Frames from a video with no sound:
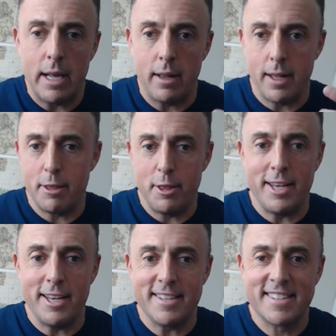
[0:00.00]
kind of like
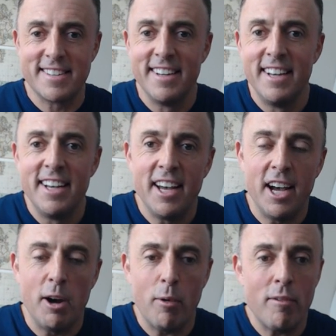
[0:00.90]
this,
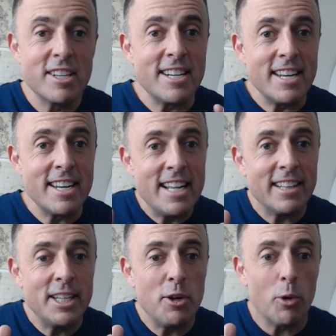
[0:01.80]
where everything's
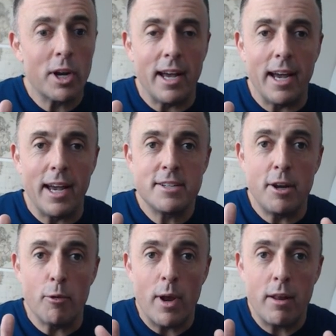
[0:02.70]
neatly
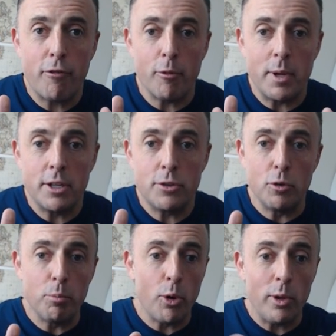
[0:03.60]
organized and ready for me
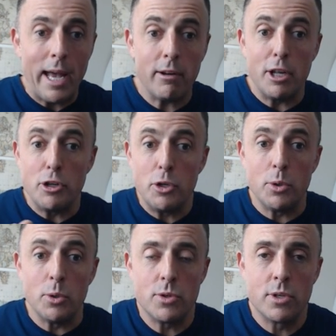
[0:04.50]
to pull out and
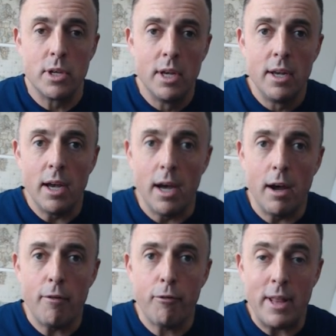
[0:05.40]
use
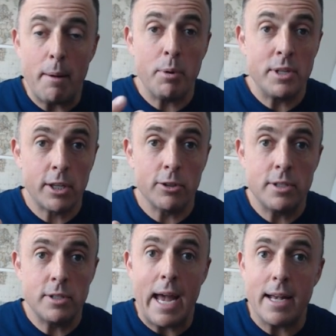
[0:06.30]
for that
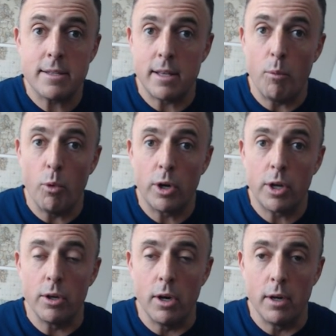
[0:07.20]
particular task that I'm
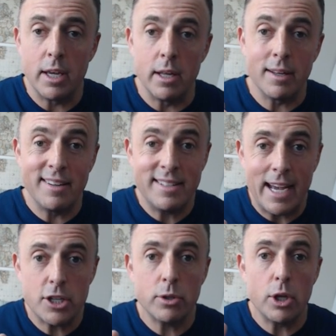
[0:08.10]
working on. Again,
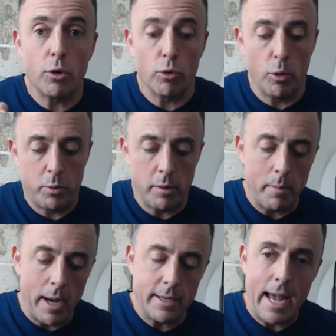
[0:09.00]
contextually grouped
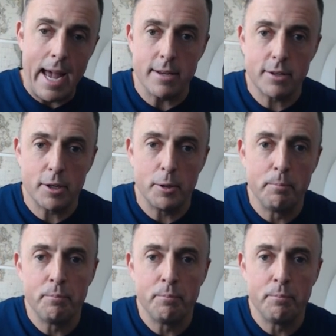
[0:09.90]
by task.